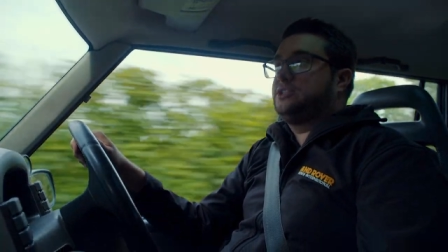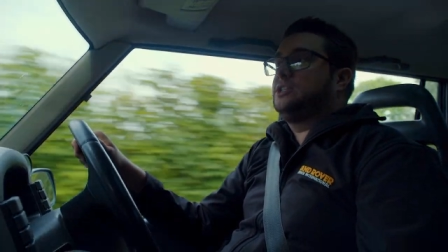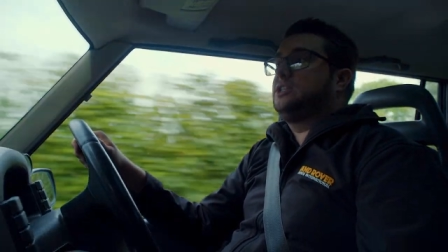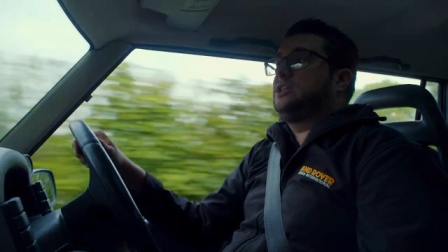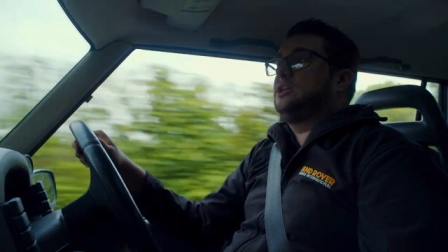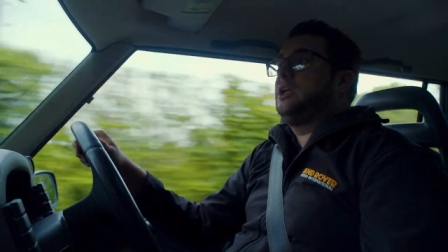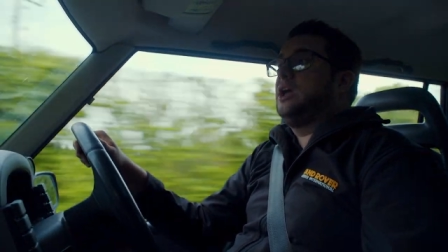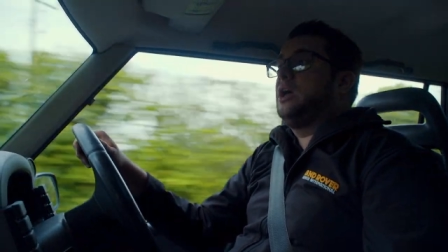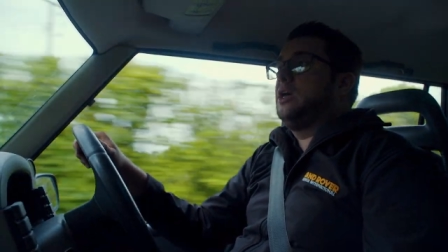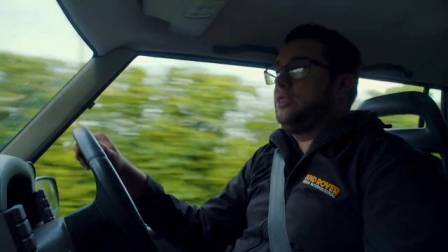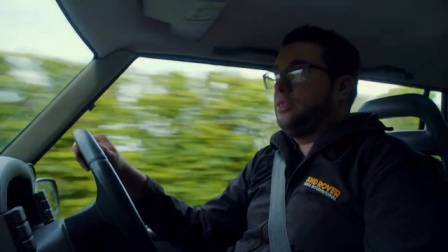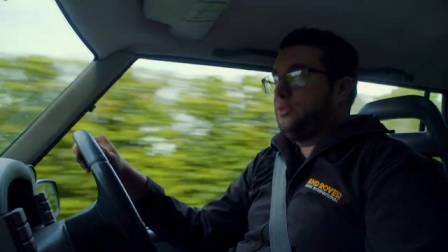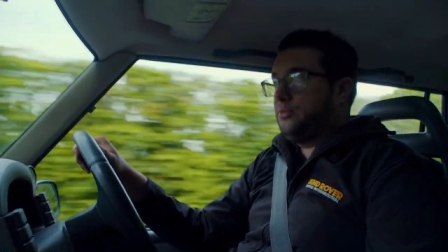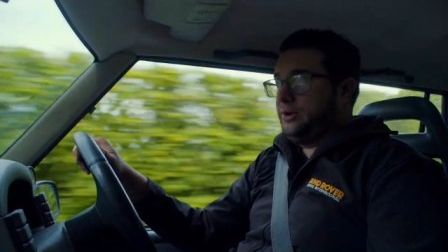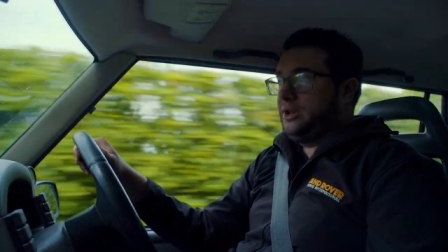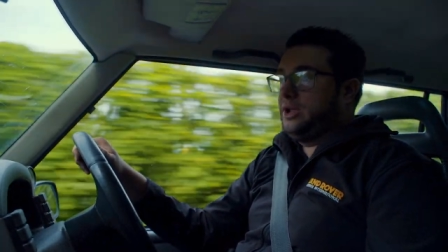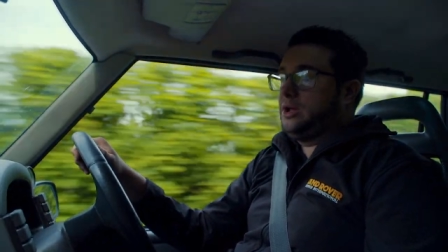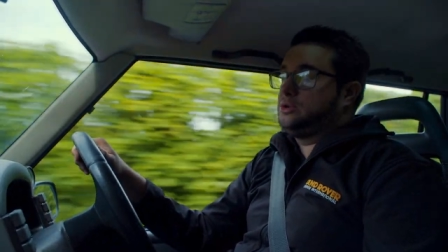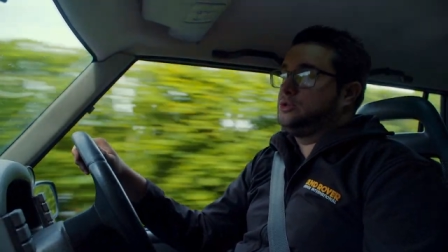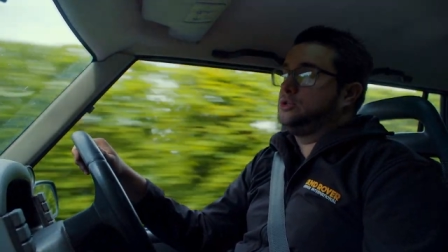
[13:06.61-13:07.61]
to the
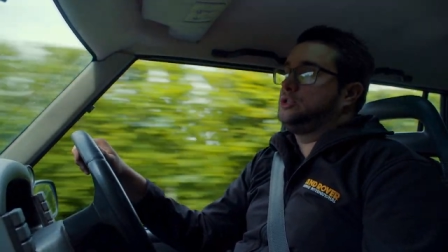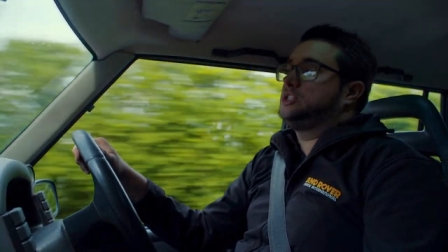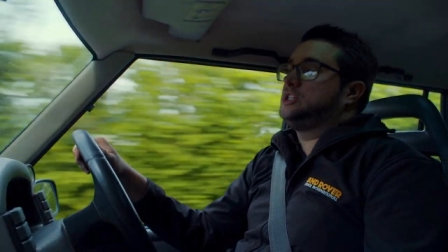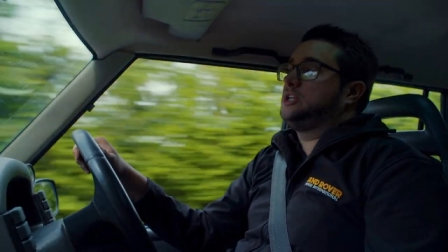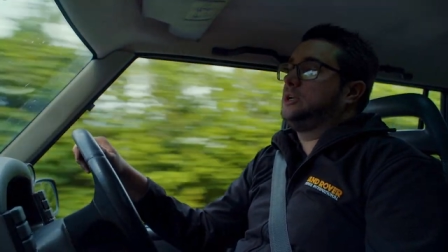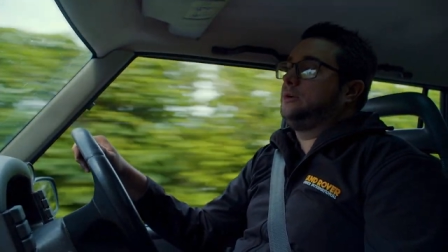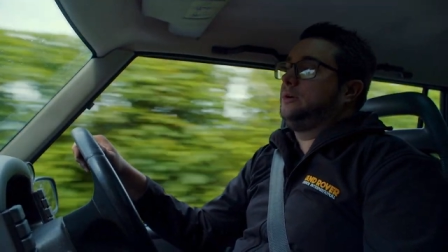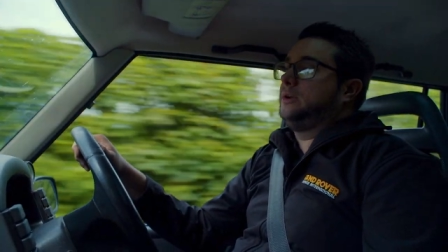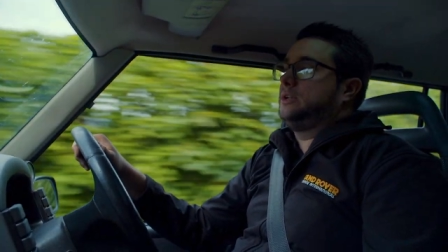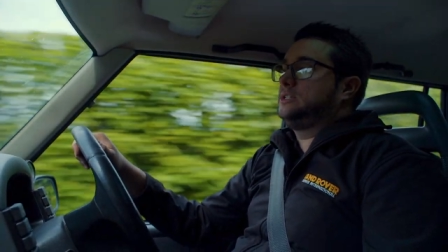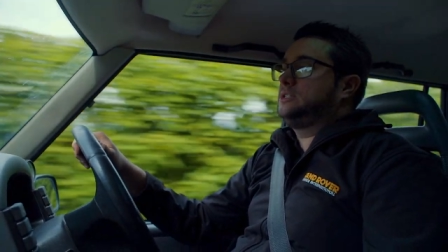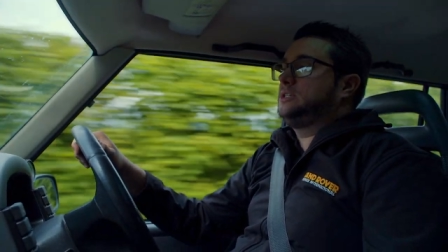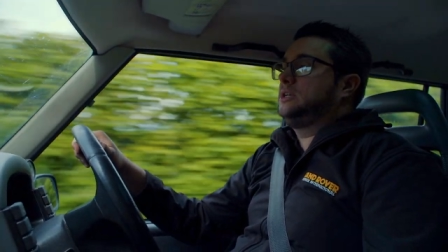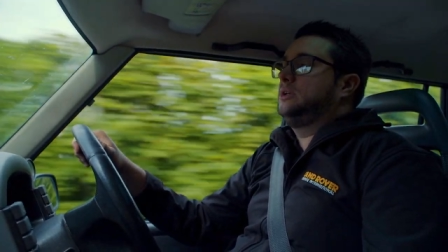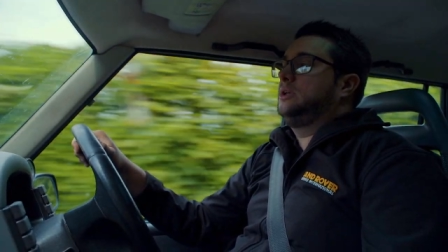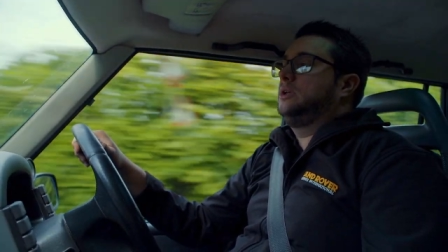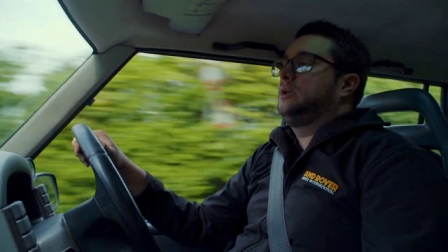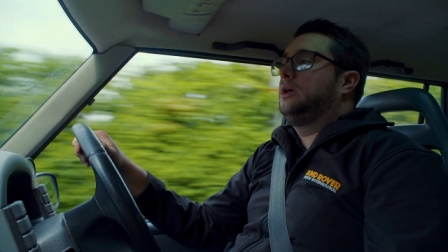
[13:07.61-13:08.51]
300 series.